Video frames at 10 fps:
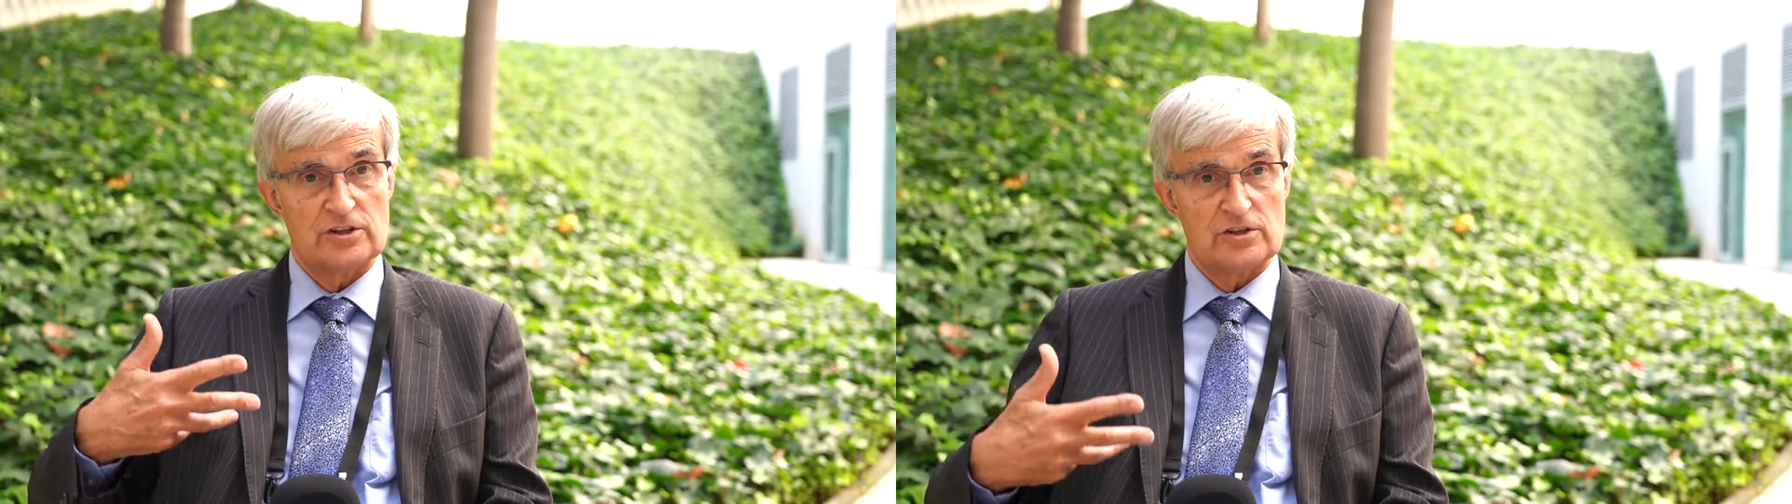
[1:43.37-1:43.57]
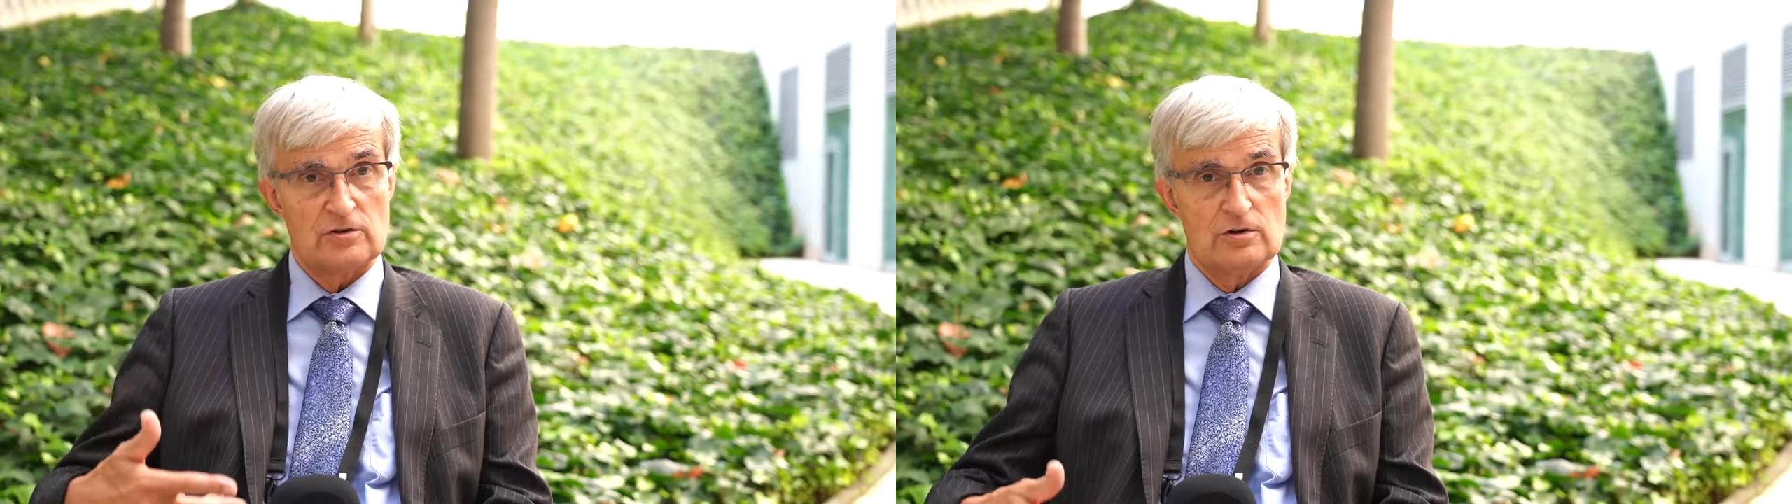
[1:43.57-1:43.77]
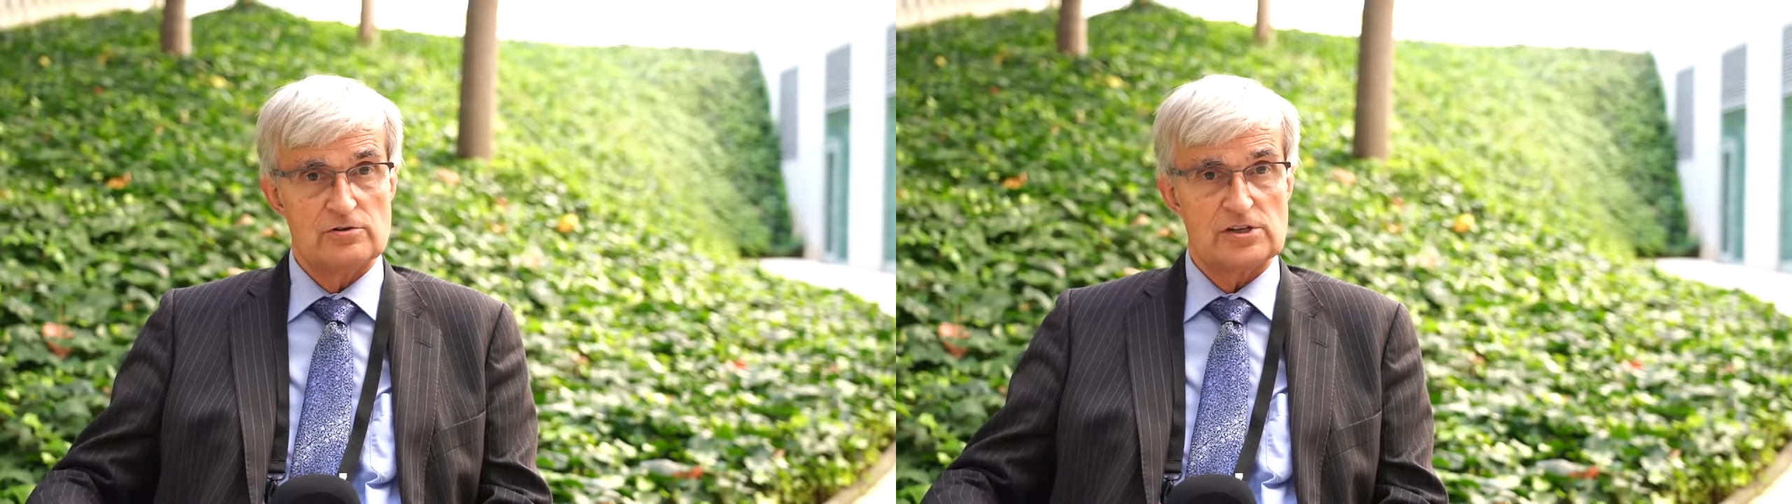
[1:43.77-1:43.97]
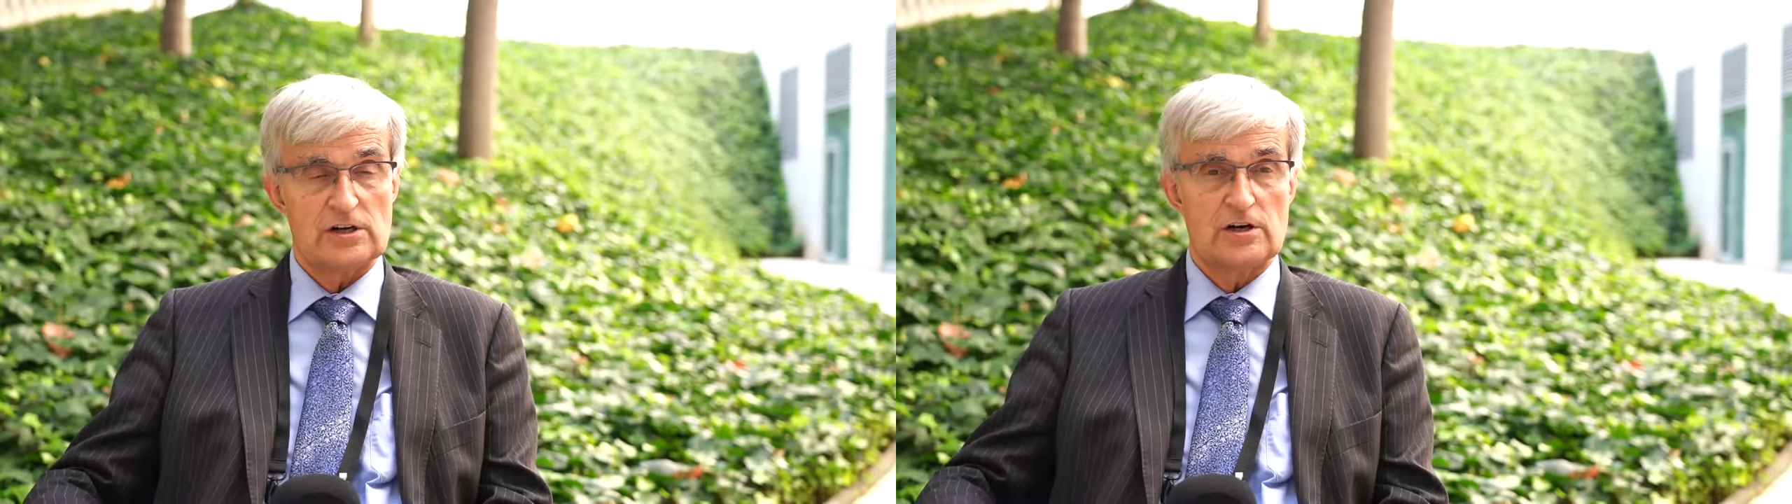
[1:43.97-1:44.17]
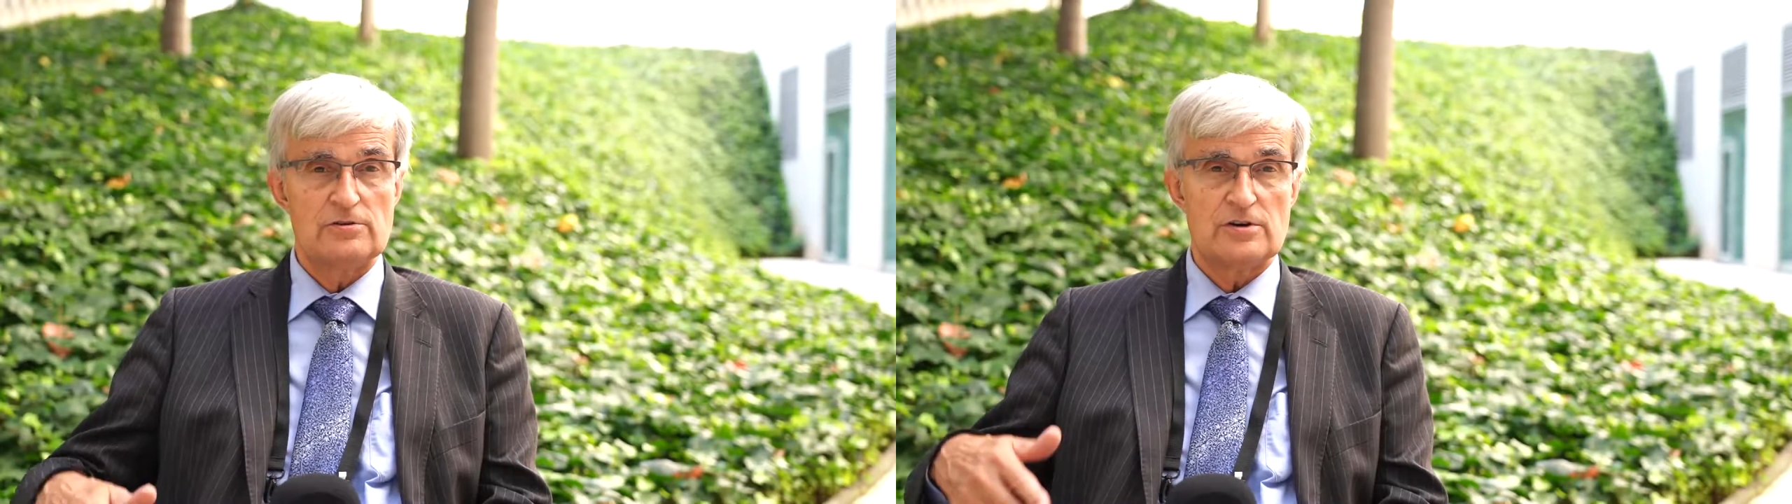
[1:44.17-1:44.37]
that you're losing
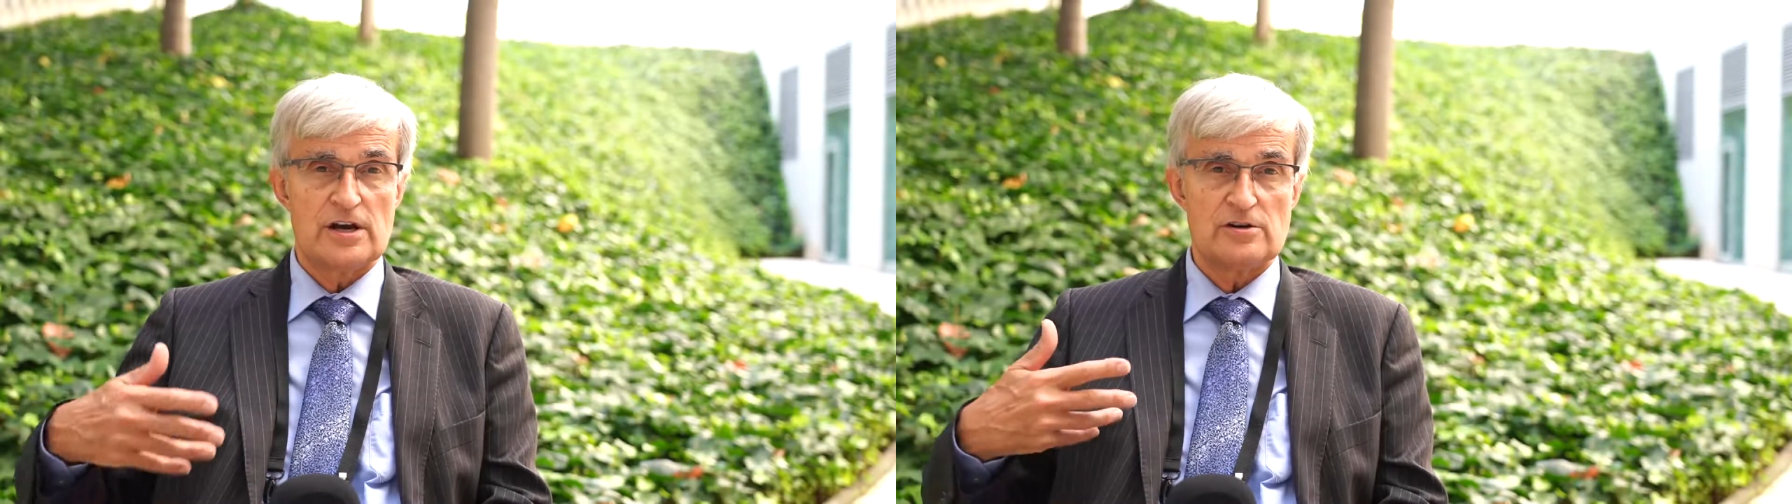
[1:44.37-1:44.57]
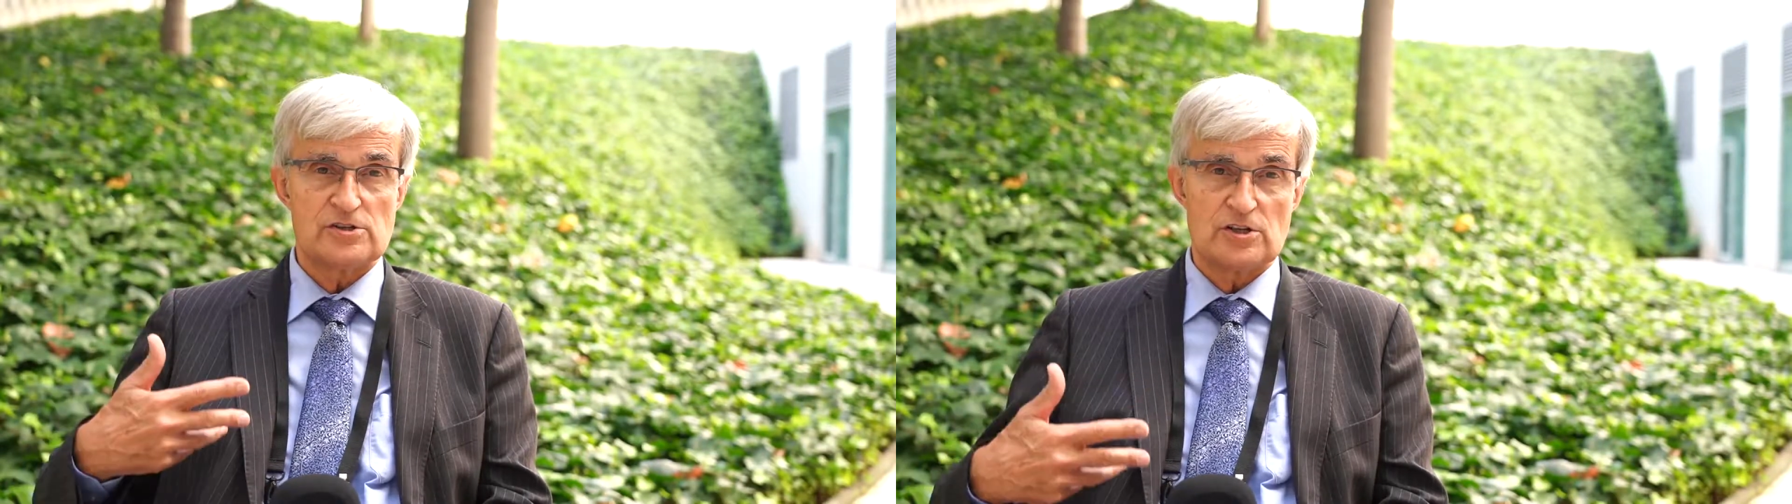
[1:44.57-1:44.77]
glucose,